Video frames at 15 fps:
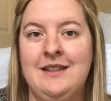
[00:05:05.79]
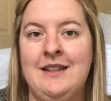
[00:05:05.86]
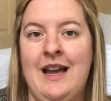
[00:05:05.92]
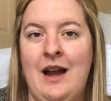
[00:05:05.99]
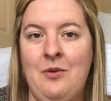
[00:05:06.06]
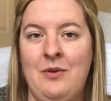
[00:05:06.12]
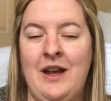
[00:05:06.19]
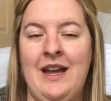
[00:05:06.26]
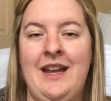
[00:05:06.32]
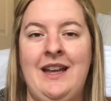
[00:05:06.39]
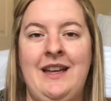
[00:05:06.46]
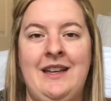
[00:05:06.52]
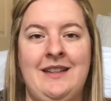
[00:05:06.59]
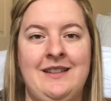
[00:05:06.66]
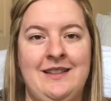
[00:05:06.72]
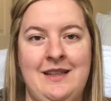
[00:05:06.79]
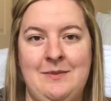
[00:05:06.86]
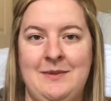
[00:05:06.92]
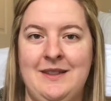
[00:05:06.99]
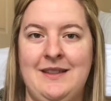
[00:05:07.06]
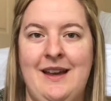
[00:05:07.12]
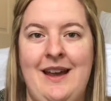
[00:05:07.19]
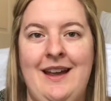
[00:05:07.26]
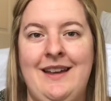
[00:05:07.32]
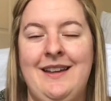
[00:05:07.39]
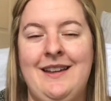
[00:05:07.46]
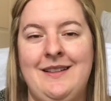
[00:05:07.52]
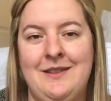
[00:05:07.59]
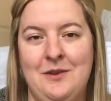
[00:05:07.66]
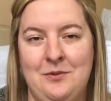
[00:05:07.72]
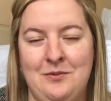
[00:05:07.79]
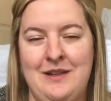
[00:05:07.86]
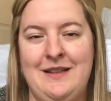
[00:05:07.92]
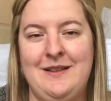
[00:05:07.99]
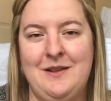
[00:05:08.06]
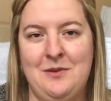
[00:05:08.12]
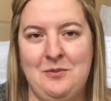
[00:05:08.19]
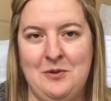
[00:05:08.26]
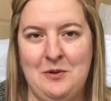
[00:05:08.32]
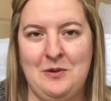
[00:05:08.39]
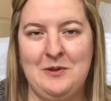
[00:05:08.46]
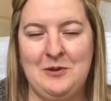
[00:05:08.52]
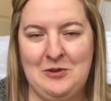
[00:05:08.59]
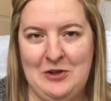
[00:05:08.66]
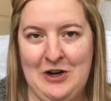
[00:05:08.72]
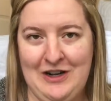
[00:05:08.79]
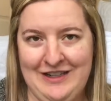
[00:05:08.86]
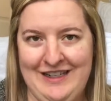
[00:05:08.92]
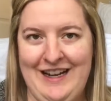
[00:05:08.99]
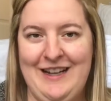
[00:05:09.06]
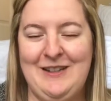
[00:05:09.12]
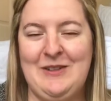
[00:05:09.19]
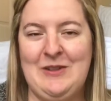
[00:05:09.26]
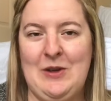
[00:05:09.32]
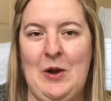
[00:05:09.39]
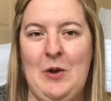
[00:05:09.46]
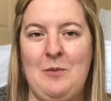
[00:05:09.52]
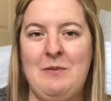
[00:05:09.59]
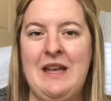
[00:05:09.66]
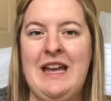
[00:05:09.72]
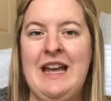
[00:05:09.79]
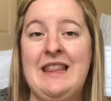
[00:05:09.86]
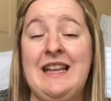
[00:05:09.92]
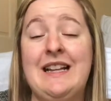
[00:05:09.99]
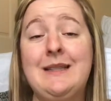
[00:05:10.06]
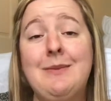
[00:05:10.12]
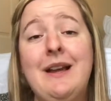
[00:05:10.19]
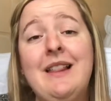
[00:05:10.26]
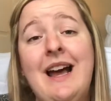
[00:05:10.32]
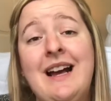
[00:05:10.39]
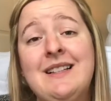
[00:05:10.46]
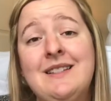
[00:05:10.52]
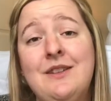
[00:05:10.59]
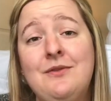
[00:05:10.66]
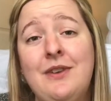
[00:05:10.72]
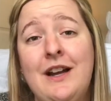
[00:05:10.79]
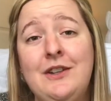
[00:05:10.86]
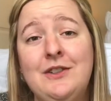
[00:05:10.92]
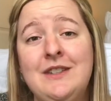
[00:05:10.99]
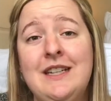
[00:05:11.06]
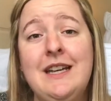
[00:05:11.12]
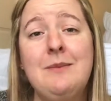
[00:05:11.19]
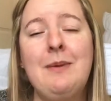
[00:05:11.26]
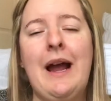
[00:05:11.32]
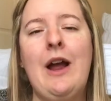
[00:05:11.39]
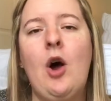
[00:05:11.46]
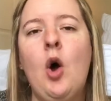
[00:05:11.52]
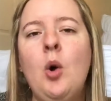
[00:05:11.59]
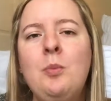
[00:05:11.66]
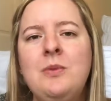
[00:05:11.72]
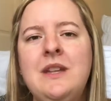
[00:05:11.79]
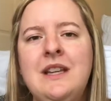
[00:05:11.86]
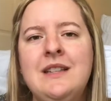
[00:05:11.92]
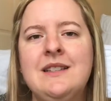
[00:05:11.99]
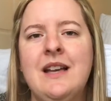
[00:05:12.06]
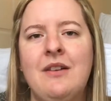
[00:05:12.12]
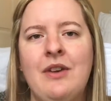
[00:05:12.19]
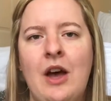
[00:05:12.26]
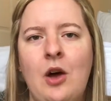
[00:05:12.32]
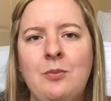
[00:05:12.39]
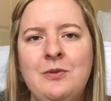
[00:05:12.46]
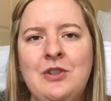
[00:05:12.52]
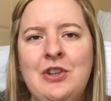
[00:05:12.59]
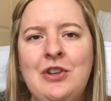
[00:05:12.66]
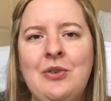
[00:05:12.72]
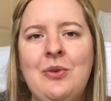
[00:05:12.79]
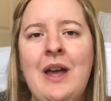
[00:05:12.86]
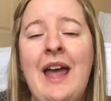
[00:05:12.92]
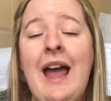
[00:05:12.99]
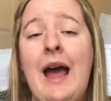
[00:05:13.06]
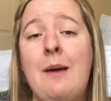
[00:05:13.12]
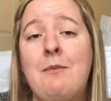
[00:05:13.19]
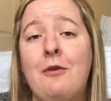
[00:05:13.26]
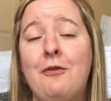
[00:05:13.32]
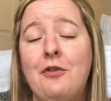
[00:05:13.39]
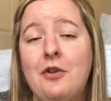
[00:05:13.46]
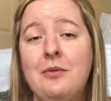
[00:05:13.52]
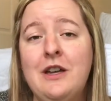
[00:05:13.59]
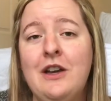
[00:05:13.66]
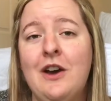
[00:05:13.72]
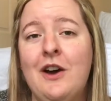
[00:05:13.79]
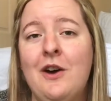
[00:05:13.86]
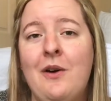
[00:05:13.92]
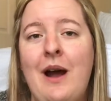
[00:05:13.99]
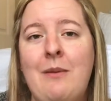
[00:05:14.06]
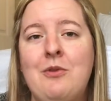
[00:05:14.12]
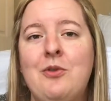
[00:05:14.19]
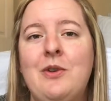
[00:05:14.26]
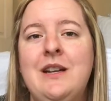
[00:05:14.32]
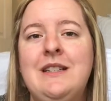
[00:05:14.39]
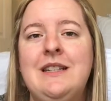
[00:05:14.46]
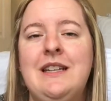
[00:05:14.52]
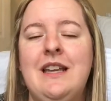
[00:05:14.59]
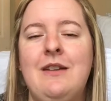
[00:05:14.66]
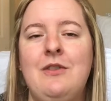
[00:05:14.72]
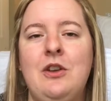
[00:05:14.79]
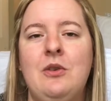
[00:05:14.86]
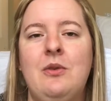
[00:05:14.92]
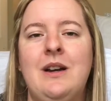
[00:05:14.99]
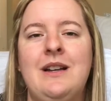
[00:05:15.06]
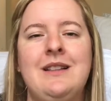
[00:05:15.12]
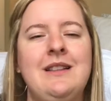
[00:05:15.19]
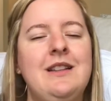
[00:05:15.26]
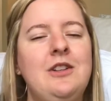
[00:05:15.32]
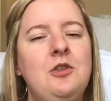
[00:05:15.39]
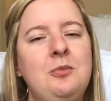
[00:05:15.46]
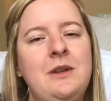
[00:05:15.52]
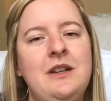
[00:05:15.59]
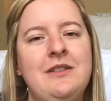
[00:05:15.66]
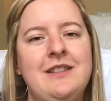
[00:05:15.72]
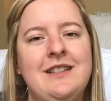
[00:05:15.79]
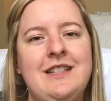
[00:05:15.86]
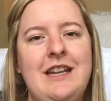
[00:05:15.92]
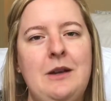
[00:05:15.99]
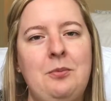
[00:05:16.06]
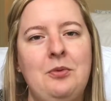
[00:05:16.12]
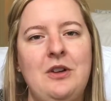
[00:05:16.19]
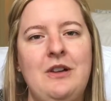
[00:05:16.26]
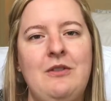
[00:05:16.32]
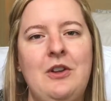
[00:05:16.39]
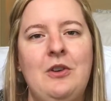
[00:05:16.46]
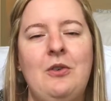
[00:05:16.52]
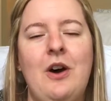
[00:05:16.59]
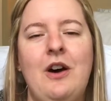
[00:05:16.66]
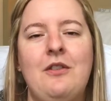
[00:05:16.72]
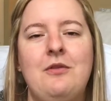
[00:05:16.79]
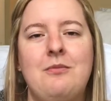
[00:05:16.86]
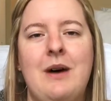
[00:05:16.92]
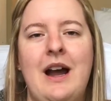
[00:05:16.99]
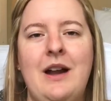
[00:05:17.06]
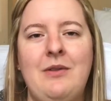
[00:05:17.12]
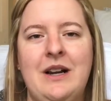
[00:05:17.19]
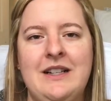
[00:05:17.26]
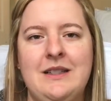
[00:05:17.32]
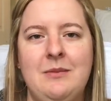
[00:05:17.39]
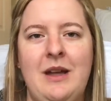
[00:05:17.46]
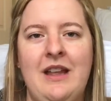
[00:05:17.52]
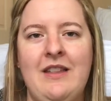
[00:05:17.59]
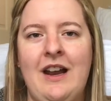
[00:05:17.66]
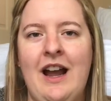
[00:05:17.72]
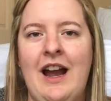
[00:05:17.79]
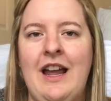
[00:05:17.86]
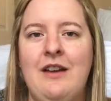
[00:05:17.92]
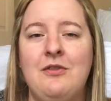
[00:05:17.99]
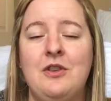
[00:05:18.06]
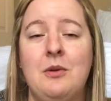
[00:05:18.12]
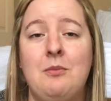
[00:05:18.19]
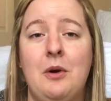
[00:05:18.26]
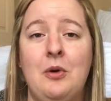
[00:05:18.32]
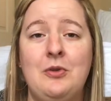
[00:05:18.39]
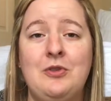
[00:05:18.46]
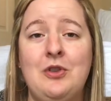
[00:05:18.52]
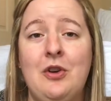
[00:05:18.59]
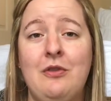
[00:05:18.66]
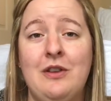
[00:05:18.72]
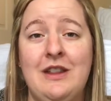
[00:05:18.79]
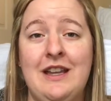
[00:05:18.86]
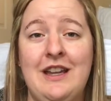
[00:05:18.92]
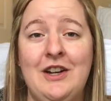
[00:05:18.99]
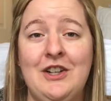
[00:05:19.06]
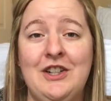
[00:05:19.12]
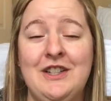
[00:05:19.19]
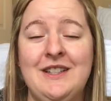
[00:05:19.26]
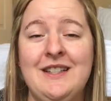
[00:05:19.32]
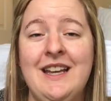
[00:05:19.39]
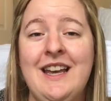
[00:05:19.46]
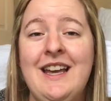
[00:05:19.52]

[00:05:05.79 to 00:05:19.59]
That way it seems like it's a reasonable start date. So that's my last and final tip. I hope these have helped you. And before we go, I'm going to give you a little bit of a sneak preview of my resume that I have composed over the years.